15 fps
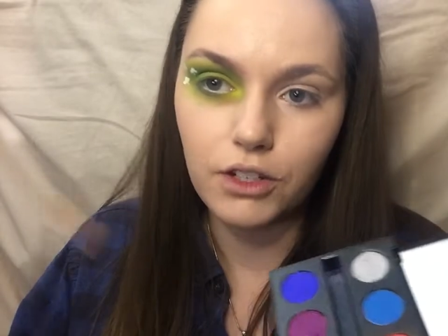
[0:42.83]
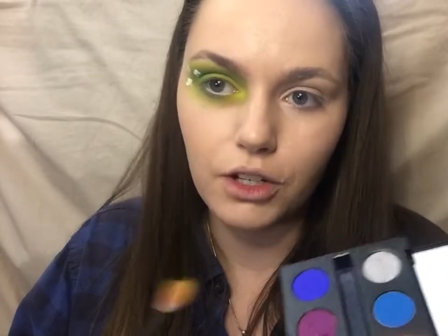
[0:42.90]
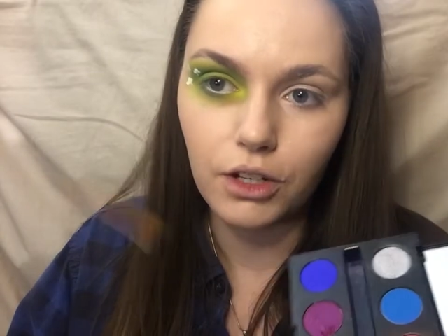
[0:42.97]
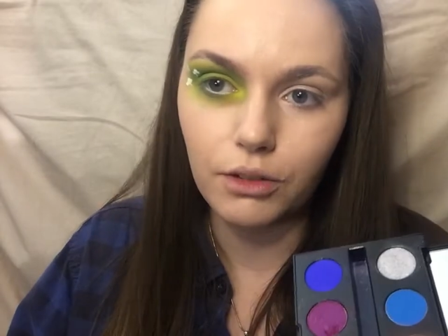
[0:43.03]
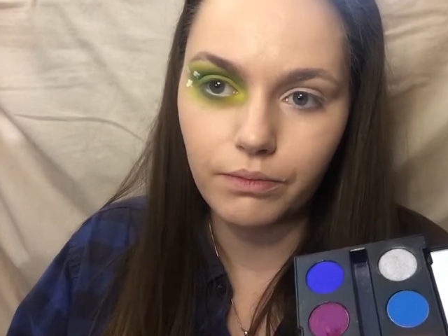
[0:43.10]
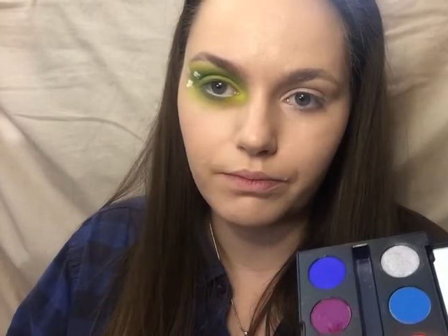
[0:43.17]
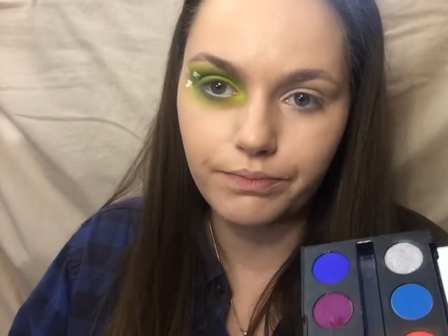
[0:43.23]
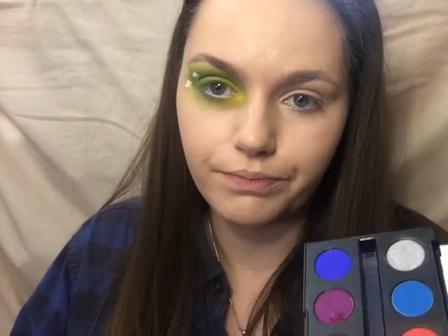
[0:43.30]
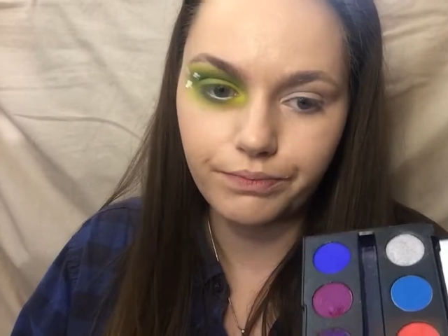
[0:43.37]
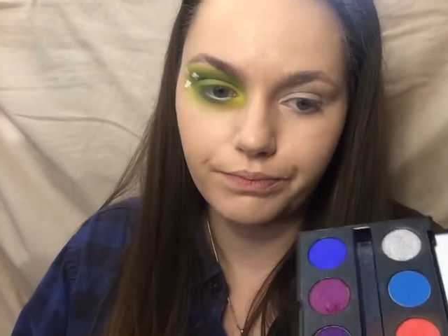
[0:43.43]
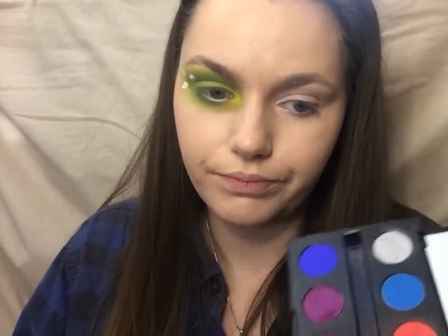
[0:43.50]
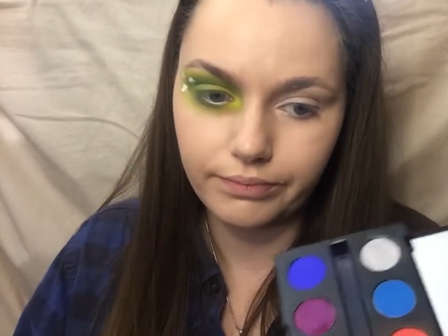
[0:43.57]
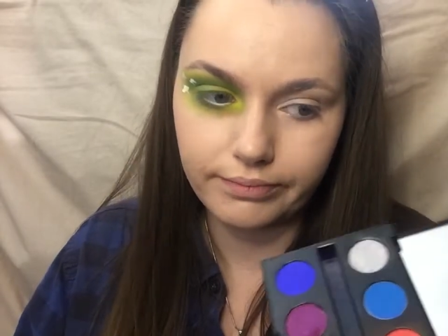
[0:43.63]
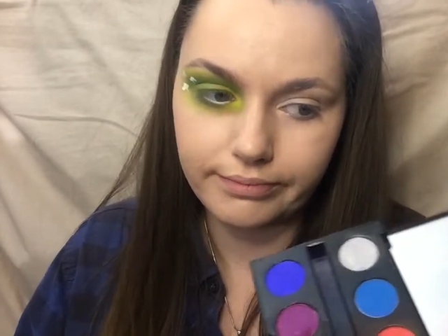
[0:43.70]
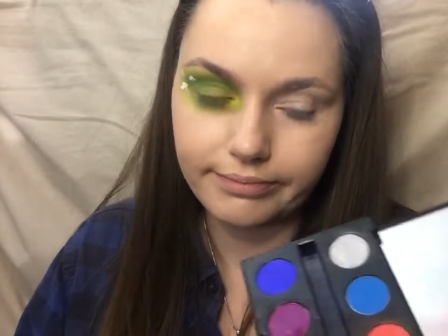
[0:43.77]
do,
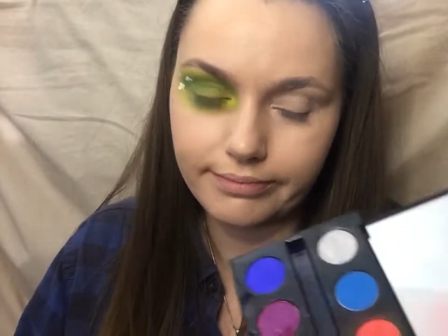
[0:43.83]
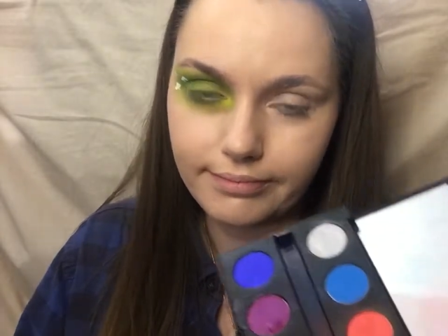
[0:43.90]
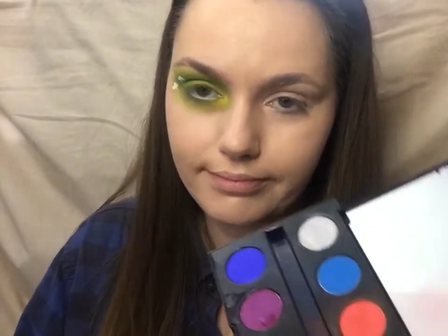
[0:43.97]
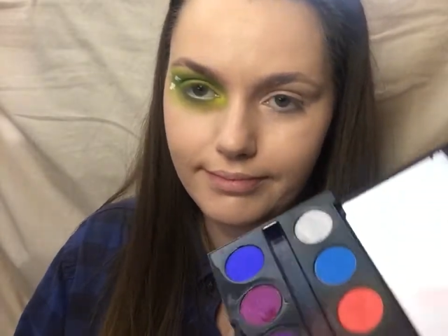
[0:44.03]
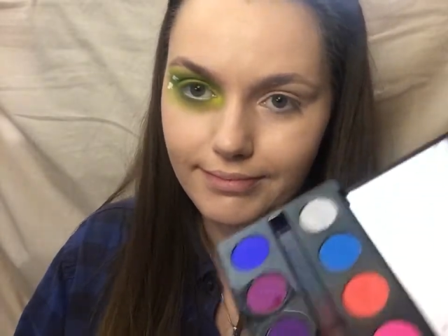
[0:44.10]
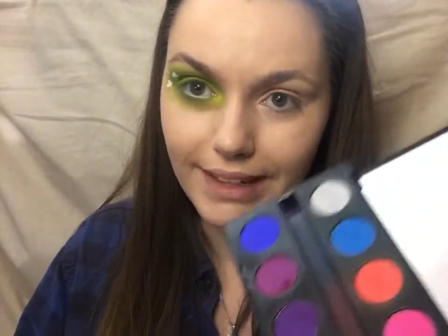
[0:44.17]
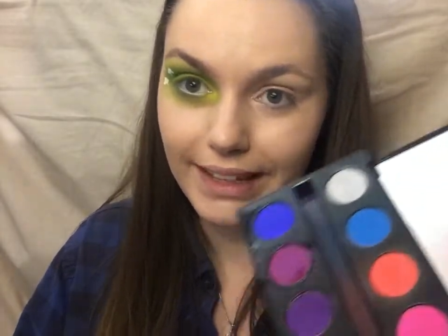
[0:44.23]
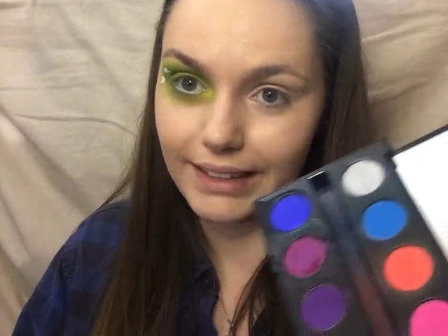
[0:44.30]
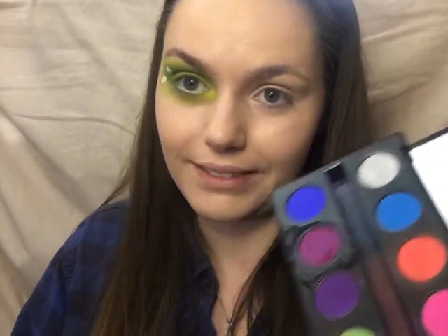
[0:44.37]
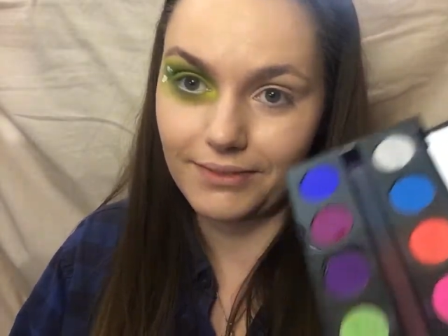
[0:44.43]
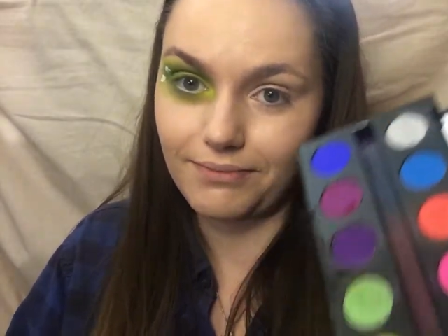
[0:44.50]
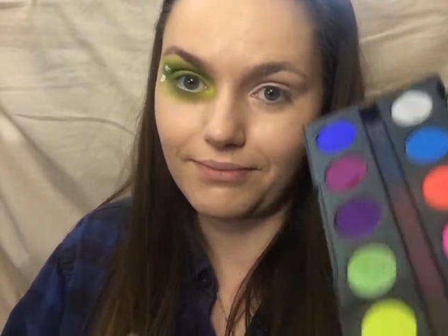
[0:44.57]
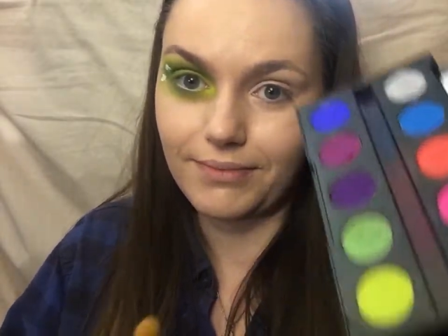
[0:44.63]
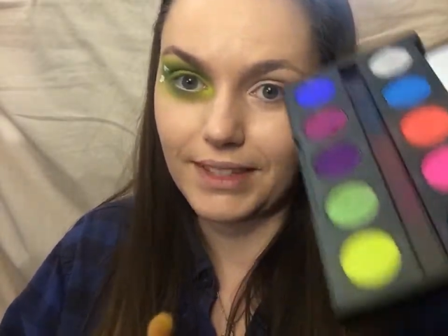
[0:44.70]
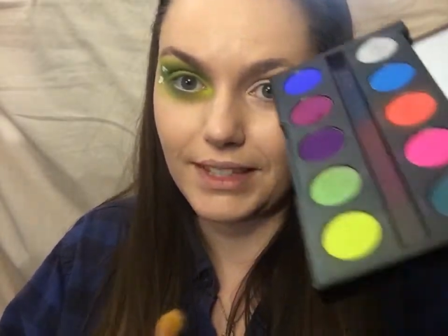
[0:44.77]

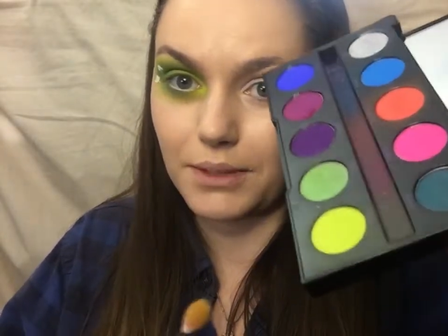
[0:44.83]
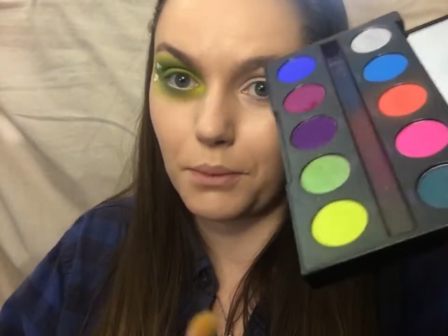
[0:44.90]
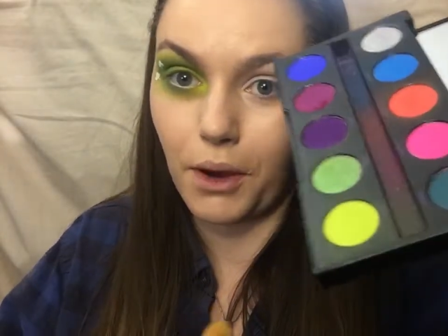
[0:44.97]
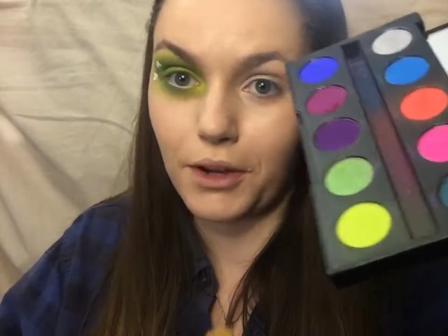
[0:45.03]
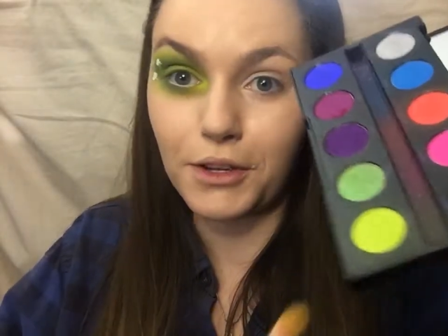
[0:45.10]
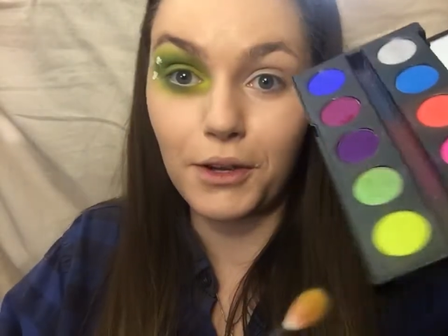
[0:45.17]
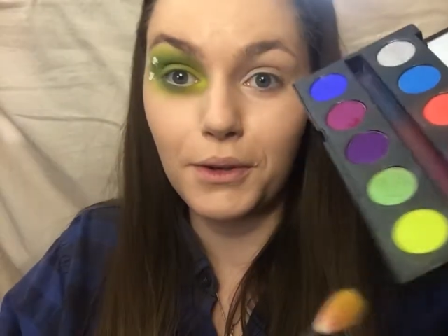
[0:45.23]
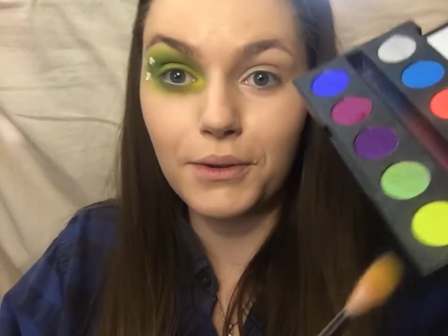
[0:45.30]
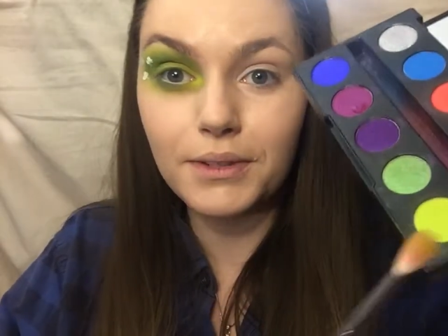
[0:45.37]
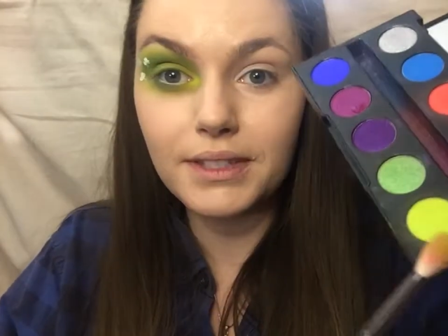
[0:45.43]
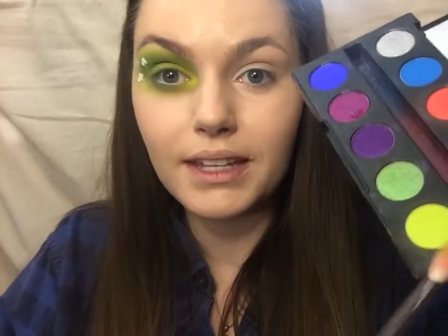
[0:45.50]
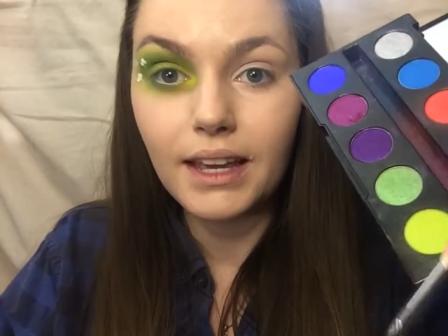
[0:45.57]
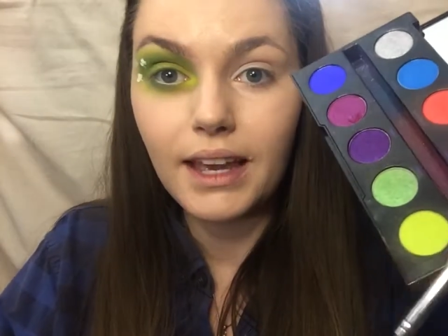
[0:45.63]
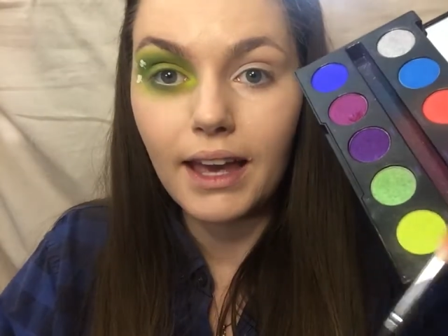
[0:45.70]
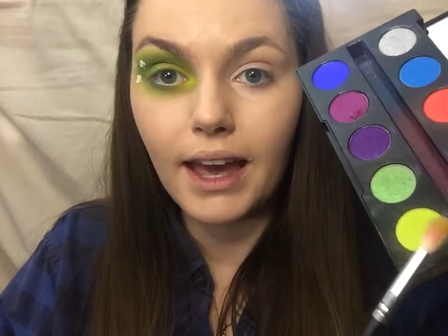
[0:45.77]
then this is what I used.